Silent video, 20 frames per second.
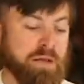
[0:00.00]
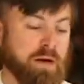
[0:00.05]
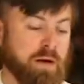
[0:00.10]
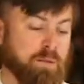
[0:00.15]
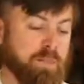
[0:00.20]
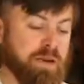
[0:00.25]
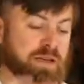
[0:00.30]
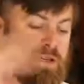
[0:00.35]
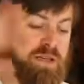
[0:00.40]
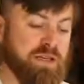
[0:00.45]
their
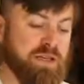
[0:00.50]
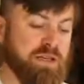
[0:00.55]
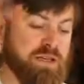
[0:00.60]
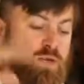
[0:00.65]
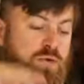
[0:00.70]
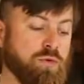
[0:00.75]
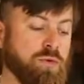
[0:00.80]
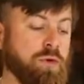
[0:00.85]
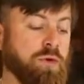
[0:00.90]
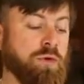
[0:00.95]
business
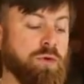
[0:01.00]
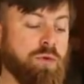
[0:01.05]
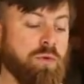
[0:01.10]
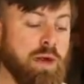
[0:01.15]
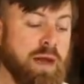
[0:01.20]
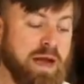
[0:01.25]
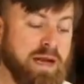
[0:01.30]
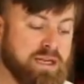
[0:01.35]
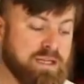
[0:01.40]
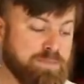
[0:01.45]
grew
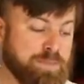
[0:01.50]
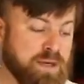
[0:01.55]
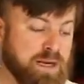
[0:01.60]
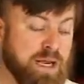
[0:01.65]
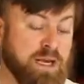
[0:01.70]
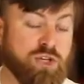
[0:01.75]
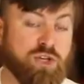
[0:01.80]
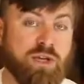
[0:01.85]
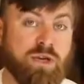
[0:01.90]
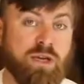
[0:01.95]

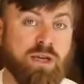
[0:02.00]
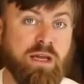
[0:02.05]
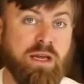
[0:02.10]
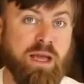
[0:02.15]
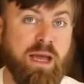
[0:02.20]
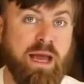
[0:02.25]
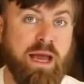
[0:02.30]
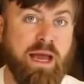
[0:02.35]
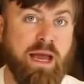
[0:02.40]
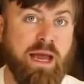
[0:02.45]

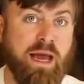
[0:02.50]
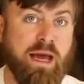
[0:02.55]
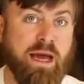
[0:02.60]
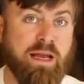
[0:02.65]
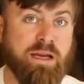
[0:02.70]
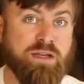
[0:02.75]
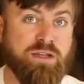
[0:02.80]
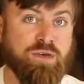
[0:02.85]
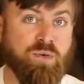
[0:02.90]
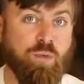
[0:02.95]
exponentially,
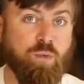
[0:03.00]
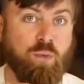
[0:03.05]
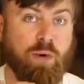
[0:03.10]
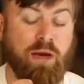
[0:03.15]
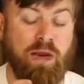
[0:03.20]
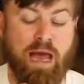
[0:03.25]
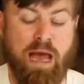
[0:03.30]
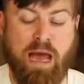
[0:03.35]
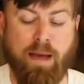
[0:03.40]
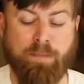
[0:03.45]
and
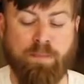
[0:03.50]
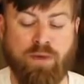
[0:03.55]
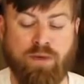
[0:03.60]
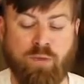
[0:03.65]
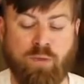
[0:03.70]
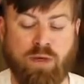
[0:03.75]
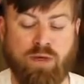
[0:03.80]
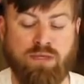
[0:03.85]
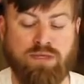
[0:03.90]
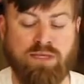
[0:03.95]
what happened
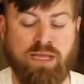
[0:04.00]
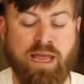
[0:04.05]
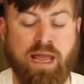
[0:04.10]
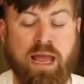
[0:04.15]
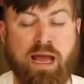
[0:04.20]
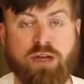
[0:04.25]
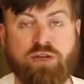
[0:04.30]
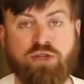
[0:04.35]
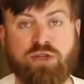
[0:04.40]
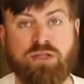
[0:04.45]
was they
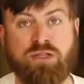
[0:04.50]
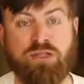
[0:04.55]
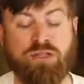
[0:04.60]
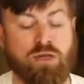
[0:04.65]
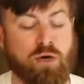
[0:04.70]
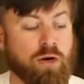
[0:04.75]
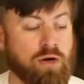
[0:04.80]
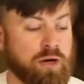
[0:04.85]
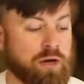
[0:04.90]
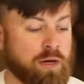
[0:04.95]
actually
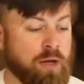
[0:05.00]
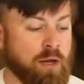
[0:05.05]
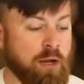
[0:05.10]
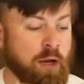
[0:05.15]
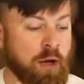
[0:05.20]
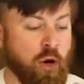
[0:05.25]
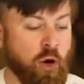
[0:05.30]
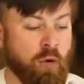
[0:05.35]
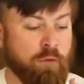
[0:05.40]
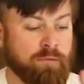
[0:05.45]
started,
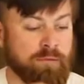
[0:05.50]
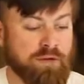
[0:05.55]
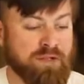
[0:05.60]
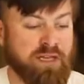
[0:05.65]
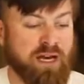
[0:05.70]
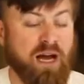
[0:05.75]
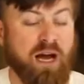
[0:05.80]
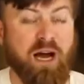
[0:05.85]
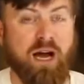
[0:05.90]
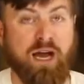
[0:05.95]
over
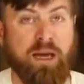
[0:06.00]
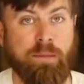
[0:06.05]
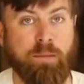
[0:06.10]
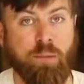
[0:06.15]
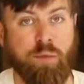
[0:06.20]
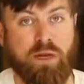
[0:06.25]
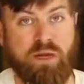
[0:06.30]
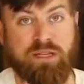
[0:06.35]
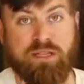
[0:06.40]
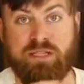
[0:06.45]
time,
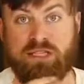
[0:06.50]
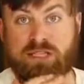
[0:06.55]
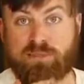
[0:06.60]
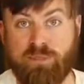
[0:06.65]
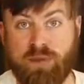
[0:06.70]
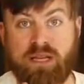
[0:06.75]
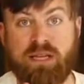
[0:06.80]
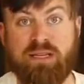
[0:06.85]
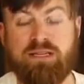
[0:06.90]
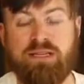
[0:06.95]
we
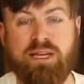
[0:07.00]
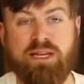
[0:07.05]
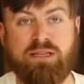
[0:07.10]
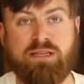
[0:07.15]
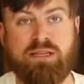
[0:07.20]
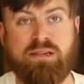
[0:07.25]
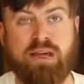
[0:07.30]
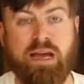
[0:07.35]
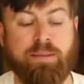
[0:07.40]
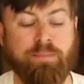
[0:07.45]
split
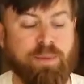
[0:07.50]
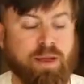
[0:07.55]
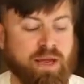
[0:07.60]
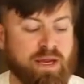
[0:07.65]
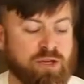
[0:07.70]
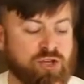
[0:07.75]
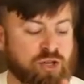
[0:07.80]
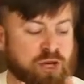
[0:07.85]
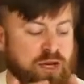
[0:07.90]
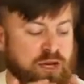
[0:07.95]
tested that
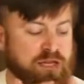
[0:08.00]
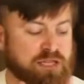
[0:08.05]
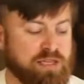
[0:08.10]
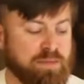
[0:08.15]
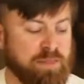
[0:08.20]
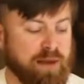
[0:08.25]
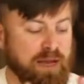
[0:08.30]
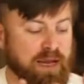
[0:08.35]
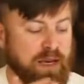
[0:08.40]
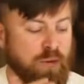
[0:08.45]
page to
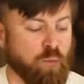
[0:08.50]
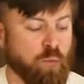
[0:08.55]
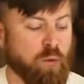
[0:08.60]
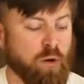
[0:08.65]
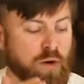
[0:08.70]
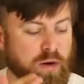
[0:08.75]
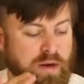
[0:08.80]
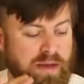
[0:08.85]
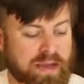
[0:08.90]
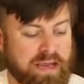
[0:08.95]
make it
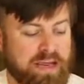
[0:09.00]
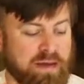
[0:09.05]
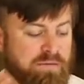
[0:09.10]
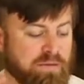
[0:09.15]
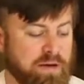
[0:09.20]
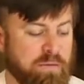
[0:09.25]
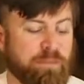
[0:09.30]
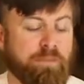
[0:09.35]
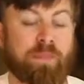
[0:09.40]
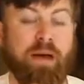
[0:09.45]
work
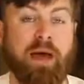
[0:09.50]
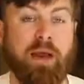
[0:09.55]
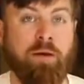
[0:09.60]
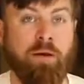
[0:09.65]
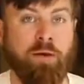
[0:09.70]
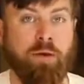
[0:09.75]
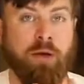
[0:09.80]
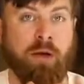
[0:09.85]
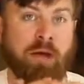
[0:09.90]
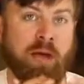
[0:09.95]
even
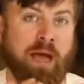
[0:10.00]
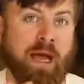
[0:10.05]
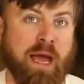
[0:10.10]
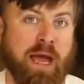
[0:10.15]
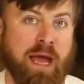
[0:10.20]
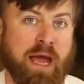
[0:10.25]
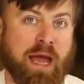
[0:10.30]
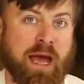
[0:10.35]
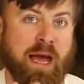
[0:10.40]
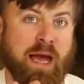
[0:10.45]
better.
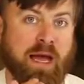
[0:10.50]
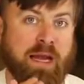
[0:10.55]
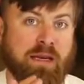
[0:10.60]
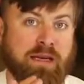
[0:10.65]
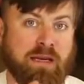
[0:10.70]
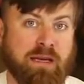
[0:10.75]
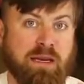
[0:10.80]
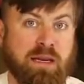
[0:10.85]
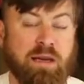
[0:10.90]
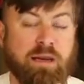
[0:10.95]

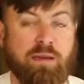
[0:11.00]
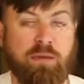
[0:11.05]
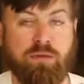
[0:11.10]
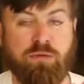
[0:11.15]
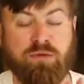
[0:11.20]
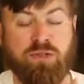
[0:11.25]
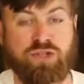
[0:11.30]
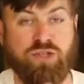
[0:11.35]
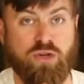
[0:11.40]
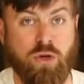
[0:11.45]
And the
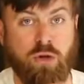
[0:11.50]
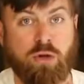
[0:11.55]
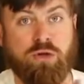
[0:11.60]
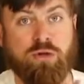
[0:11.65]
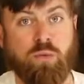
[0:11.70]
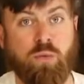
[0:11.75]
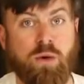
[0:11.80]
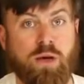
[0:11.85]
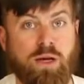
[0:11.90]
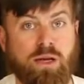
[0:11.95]

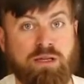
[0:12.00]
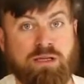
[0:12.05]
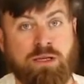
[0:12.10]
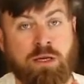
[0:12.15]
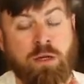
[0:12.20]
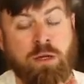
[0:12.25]
result was